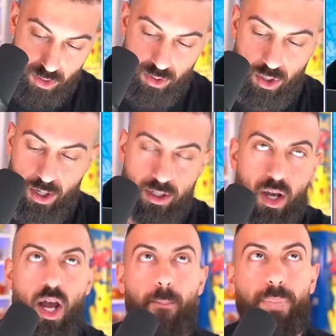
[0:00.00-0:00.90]
code card.
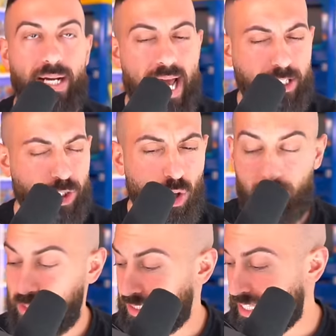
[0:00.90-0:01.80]
But yeah, so
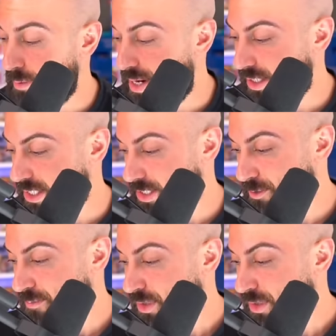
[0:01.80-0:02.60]
think about it like this.